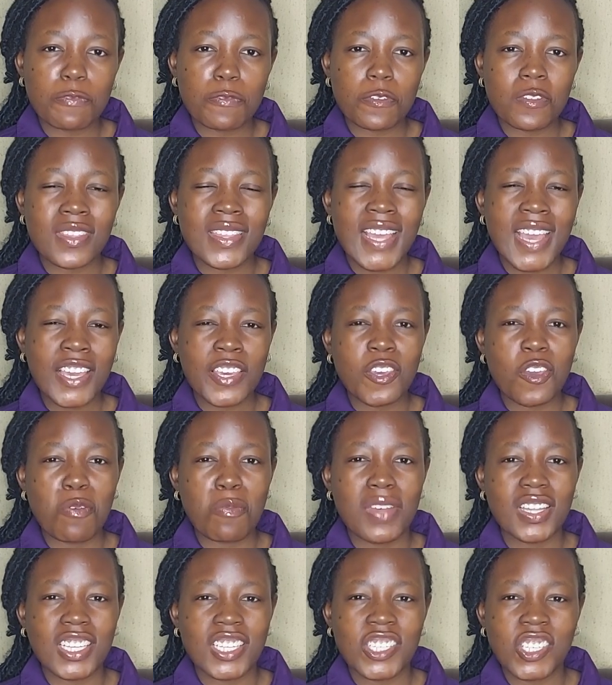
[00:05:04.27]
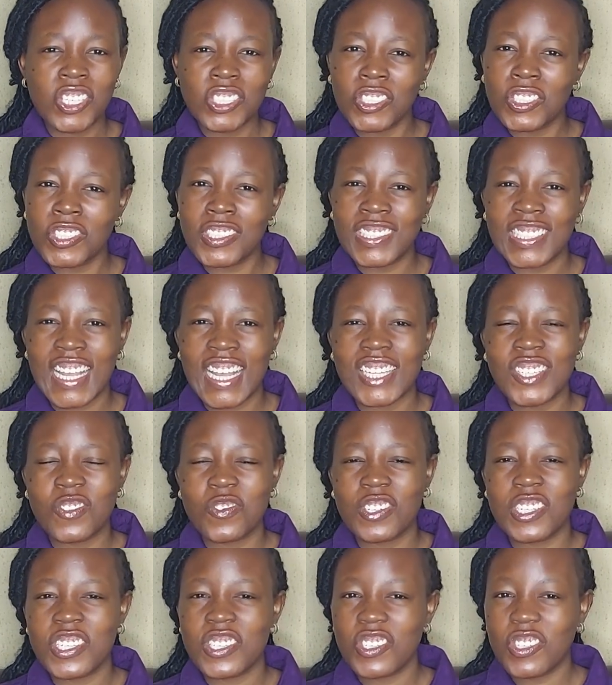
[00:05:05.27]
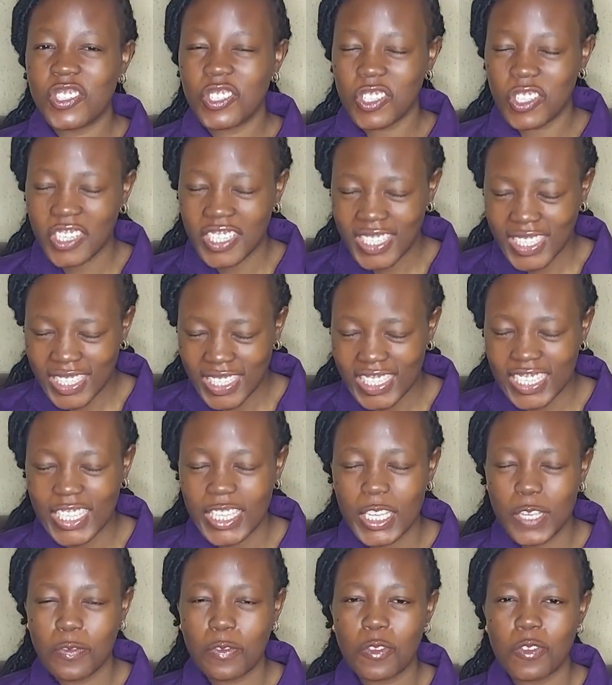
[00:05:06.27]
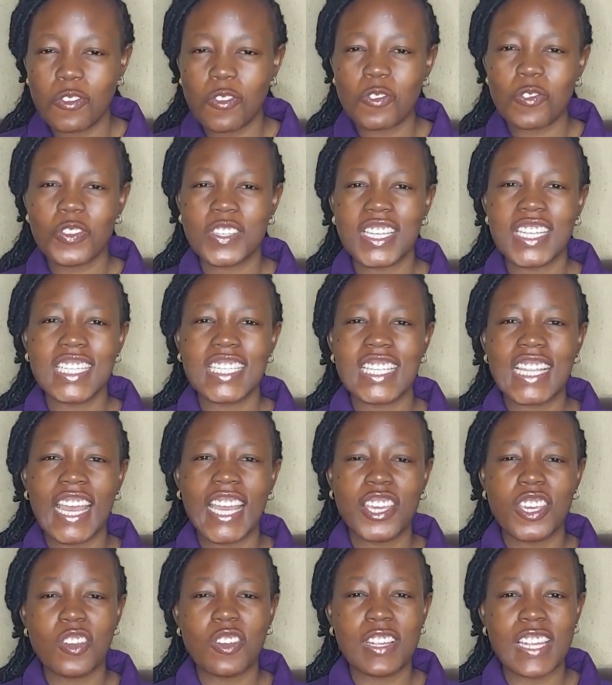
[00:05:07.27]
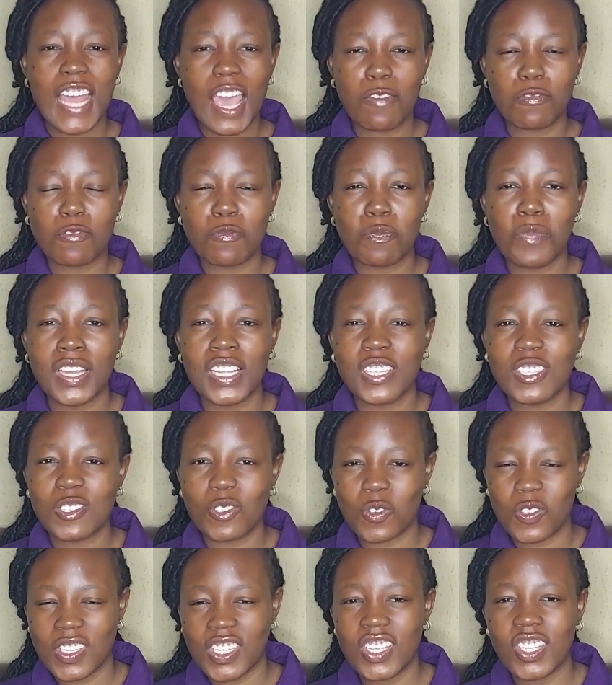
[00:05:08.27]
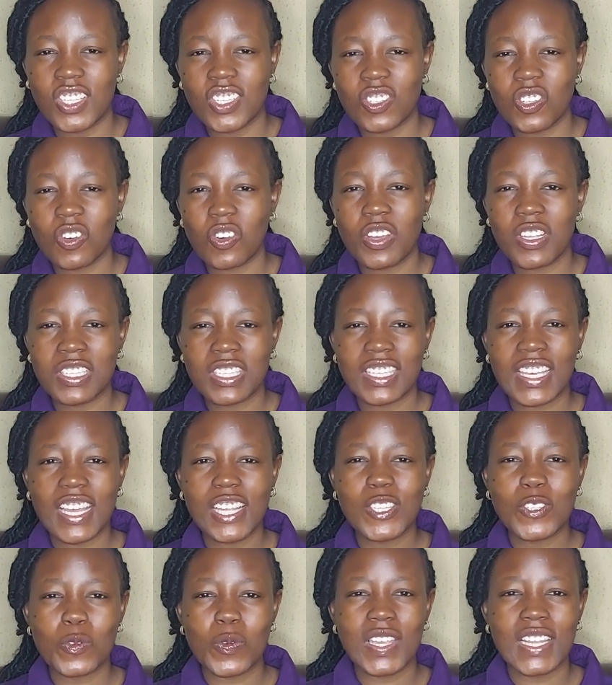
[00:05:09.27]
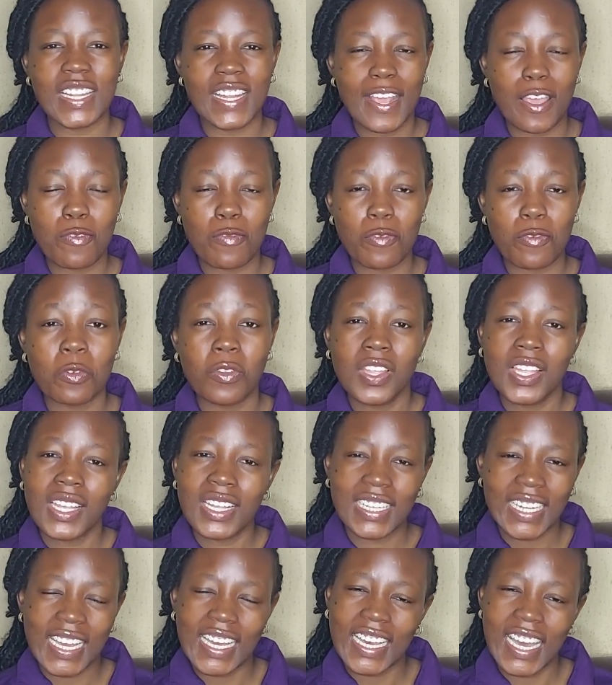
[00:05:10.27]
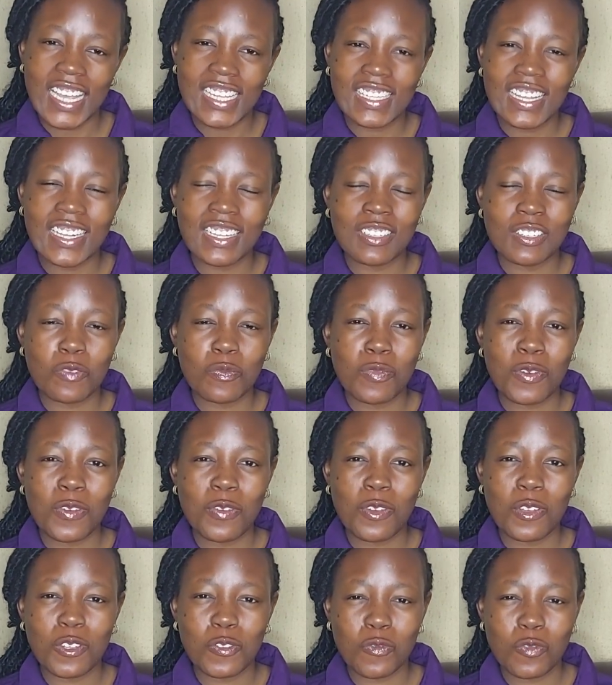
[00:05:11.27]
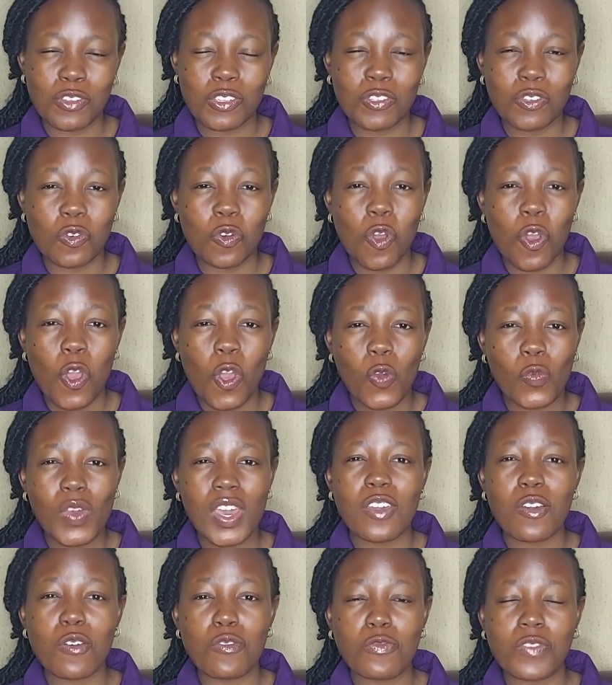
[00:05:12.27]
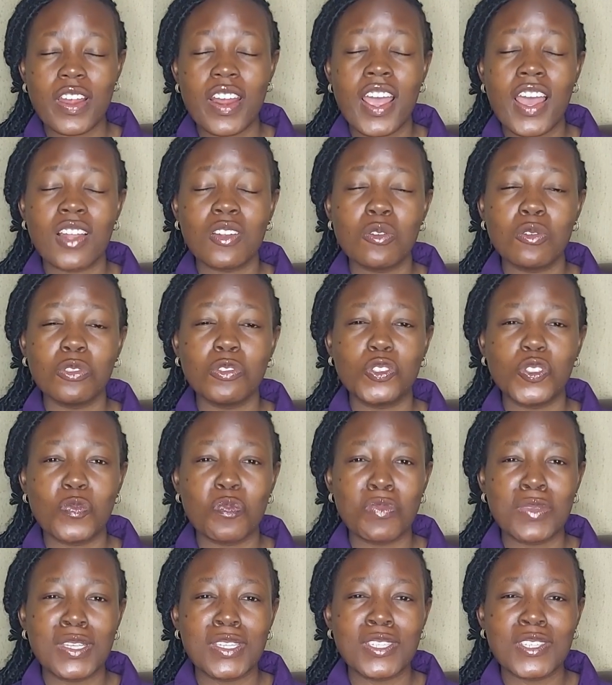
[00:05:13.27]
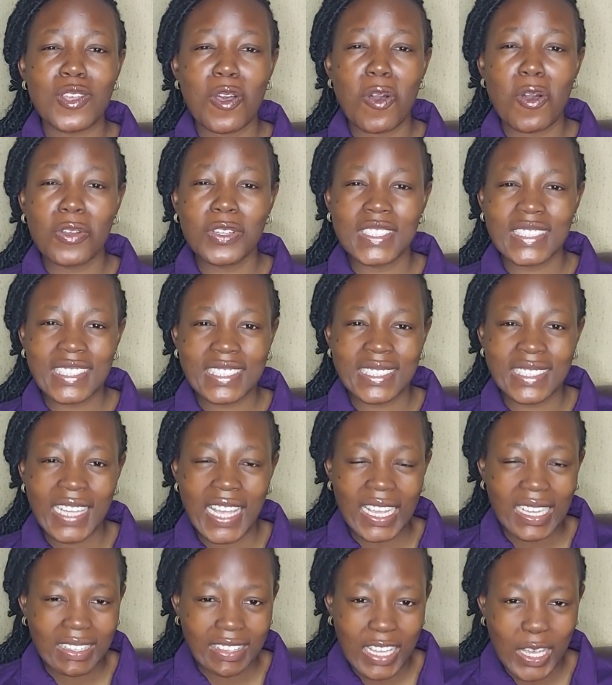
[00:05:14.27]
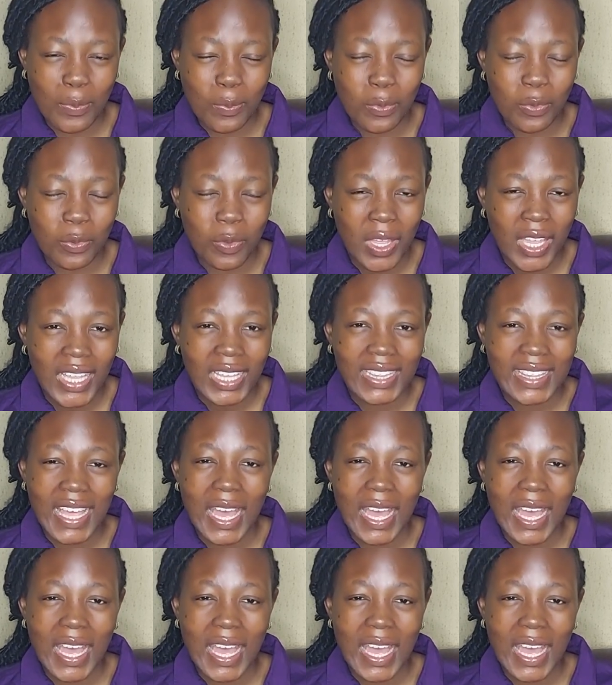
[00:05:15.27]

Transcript: if you take your medications as religiously, if you use it like your life depends on it, you're going to get to a level, like I said in the previous video, where your viral load remains undetectable.